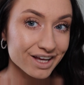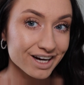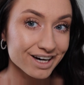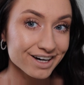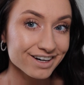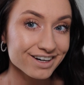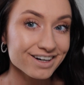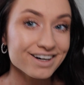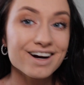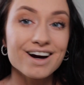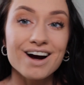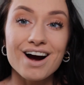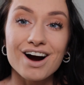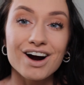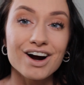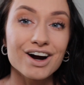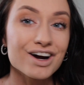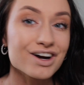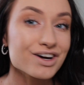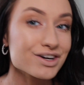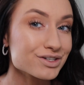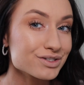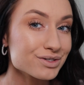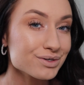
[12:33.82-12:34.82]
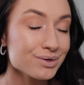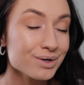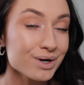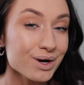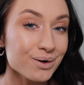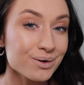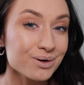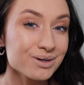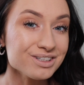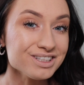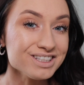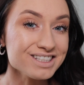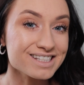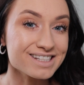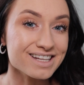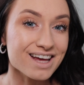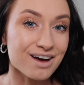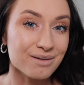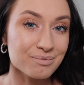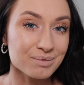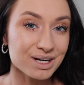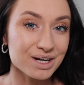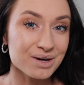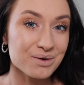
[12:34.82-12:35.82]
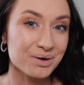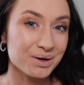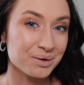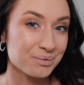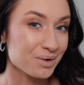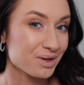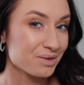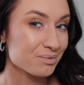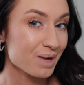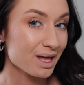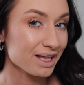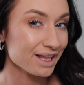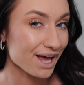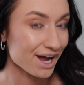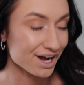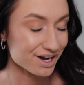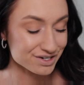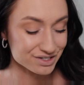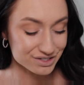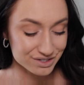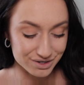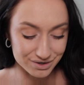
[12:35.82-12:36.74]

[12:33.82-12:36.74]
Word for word: there are two coats. I'm gonna go in with my lash